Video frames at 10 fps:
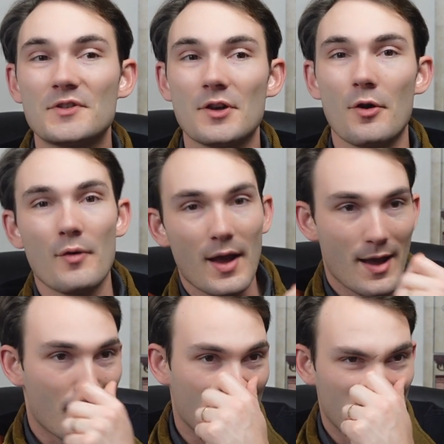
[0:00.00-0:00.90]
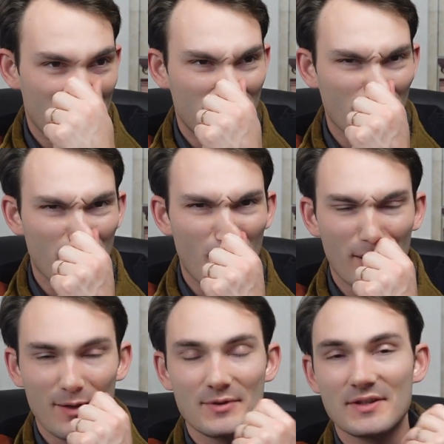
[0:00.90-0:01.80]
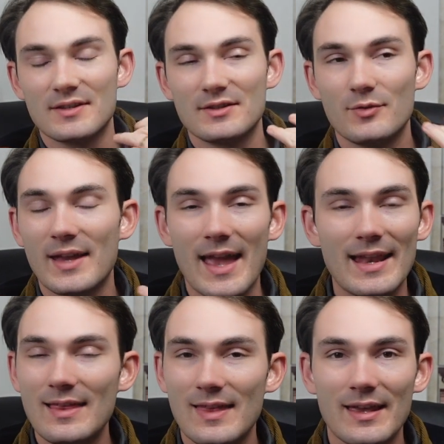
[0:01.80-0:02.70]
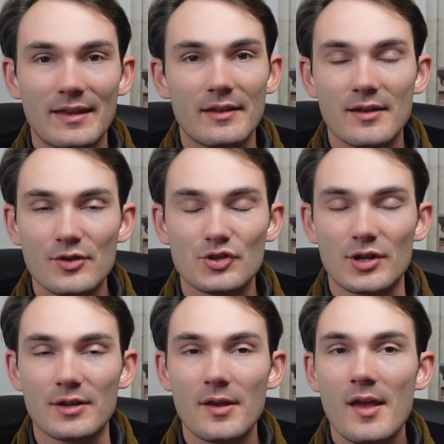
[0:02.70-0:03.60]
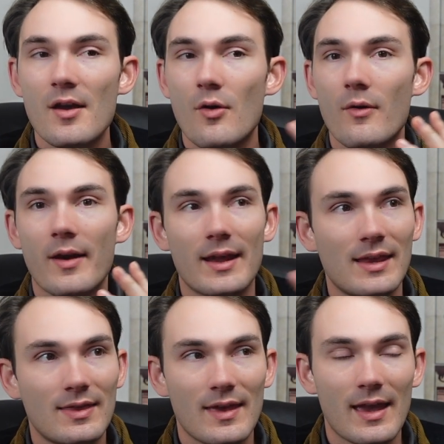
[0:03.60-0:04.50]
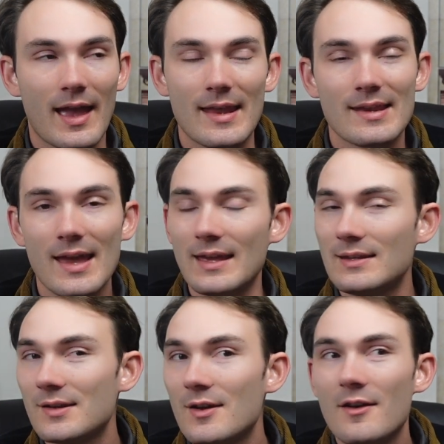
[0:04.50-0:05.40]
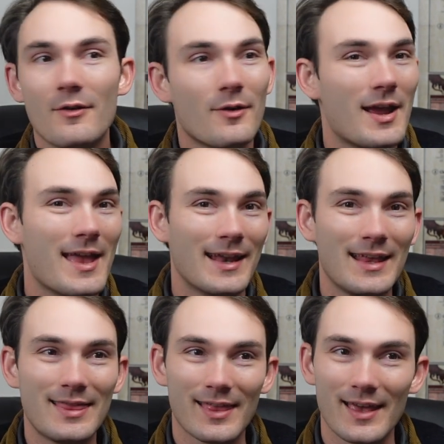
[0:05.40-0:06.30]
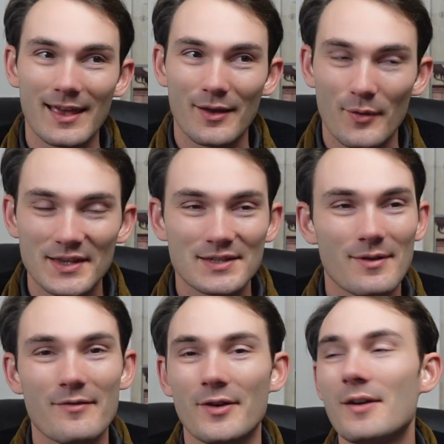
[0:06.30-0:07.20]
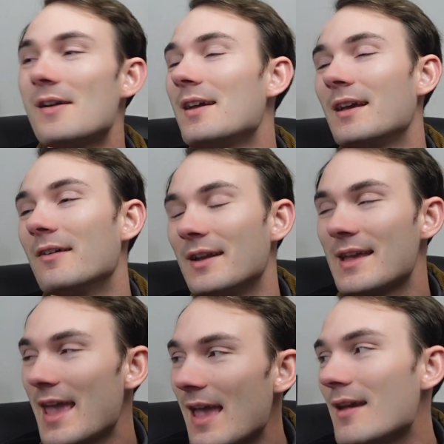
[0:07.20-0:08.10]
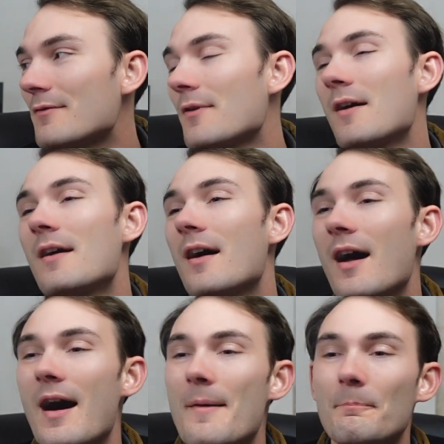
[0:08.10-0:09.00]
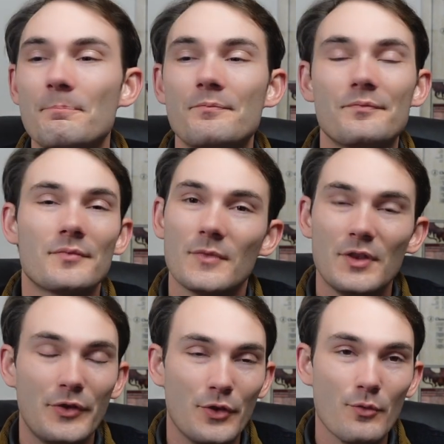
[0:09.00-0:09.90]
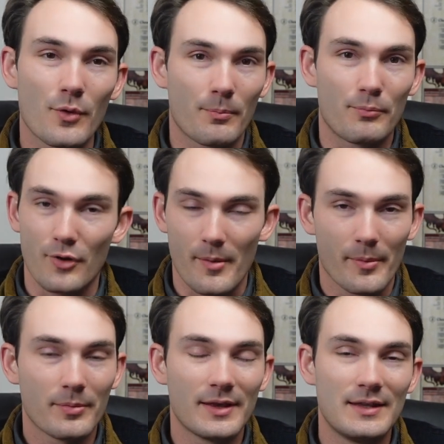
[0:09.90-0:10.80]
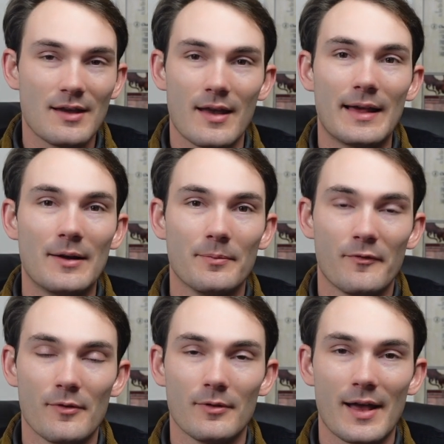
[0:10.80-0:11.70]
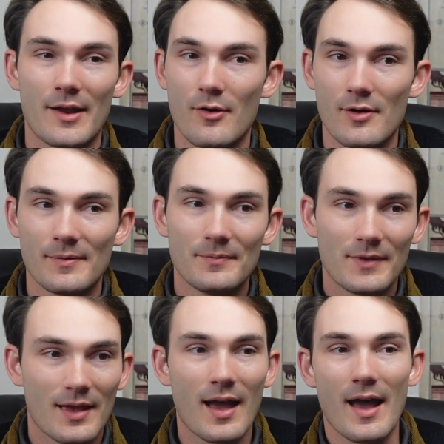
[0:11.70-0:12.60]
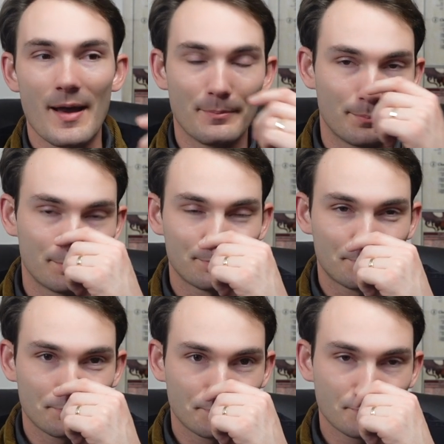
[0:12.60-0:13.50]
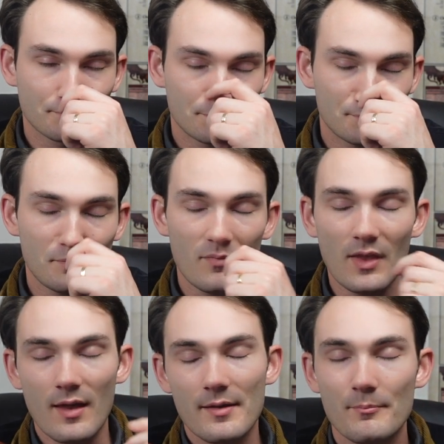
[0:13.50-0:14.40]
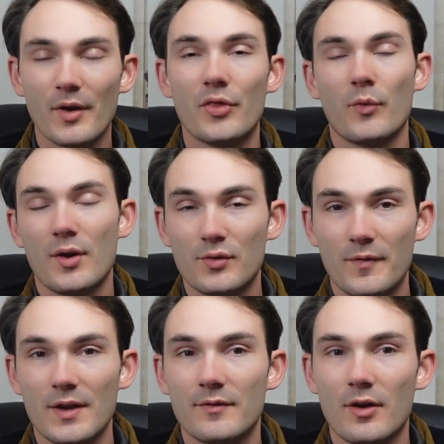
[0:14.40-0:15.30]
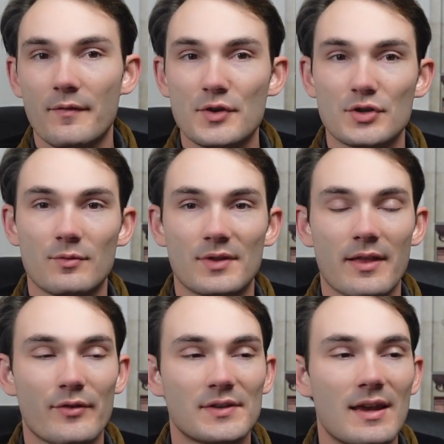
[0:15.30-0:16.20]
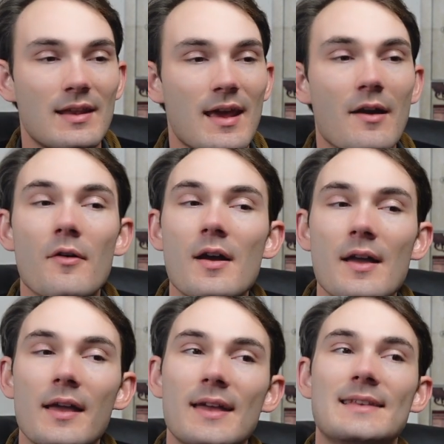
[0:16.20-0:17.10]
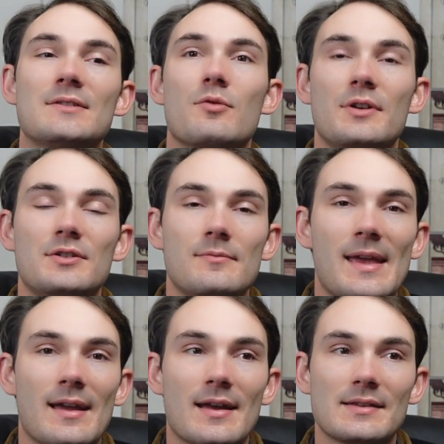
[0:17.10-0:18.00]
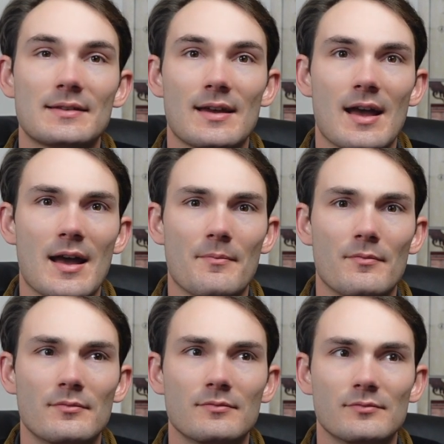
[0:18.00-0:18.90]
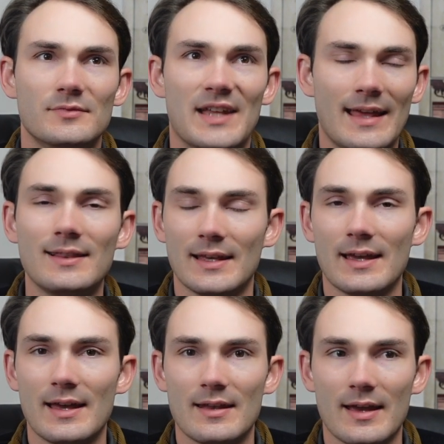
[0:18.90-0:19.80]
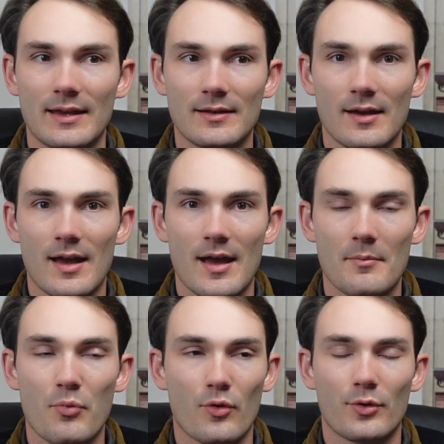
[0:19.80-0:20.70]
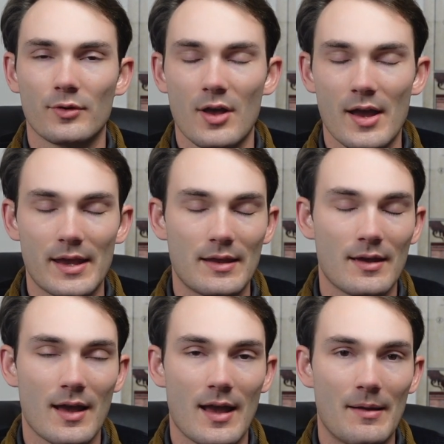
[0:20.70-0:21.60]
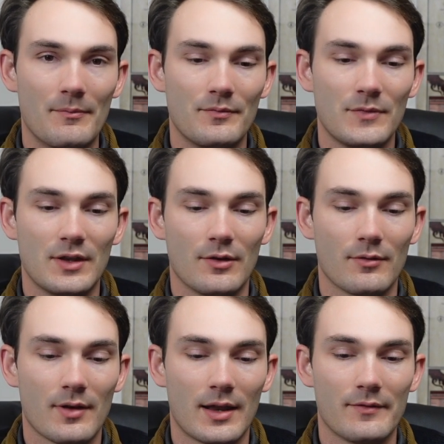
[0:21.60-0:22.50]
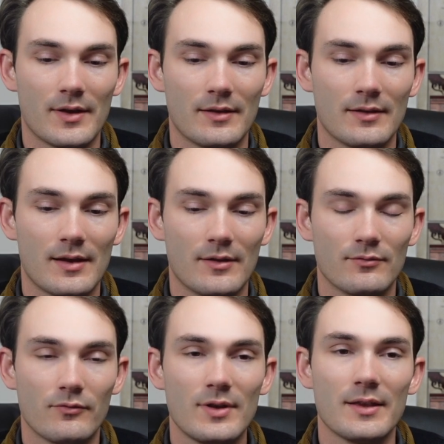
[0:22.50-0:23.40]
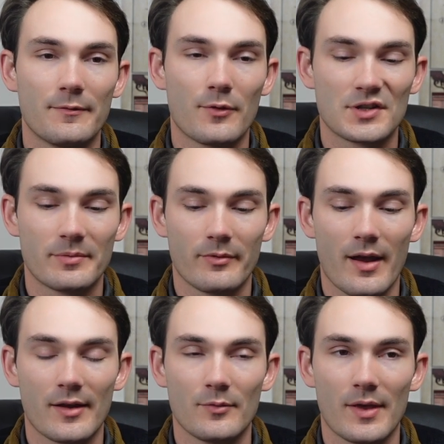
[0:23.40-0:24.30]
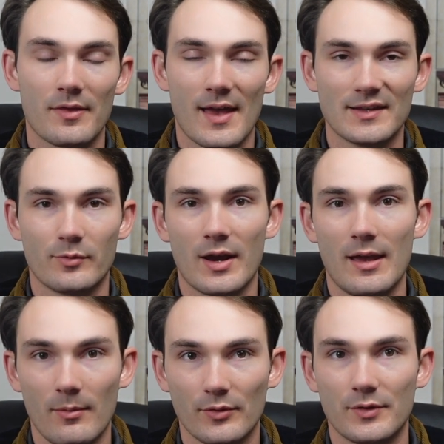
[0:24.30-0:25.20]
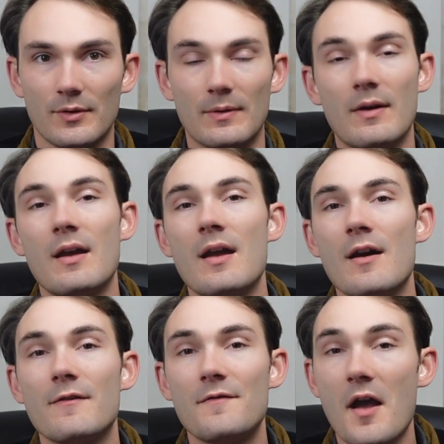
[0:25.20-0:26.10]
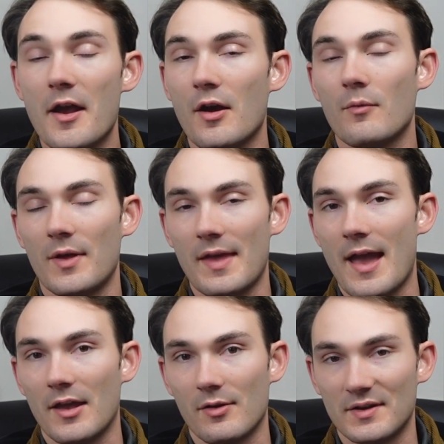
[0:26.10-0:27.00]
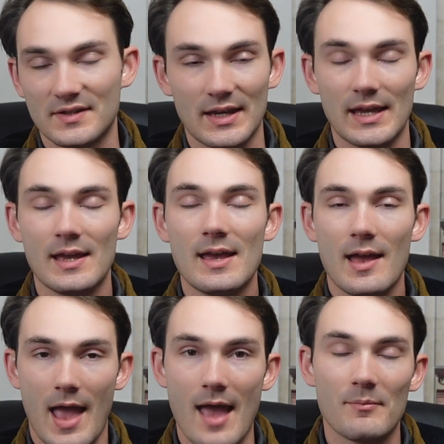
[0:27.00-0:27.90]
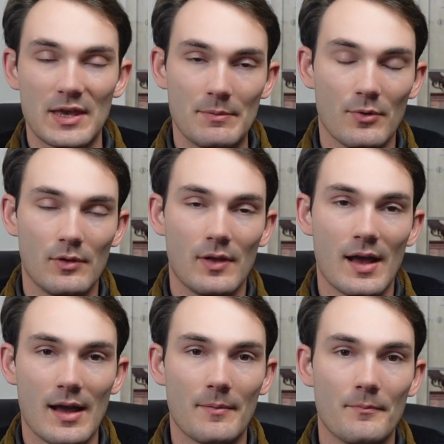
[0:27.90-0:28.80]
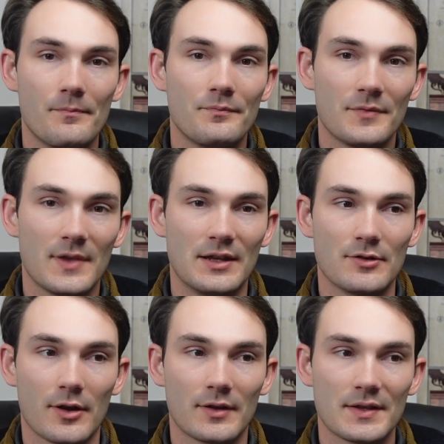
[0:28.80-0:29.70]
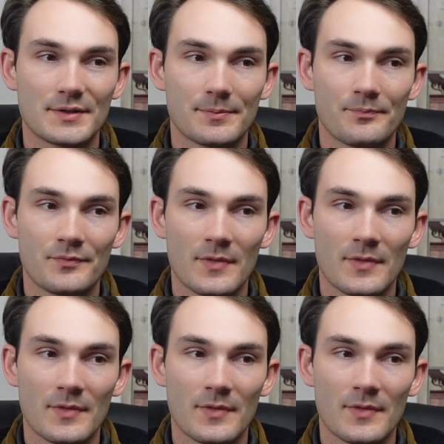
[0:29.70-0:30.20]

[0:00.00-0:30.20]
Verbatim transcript: So uh, if your party was doing anything in a dungeon or anything at night or anything whatsoever, you know, in a cave, um, you were probably not helpful at all. Um, but 300 feet of dark vision with level 10 now is going to make us um, deadly at night, uh, borderline, um, you know, kind of a, a, really force to be reckoned with as we're able to fire with accuracy at people um, in darkness.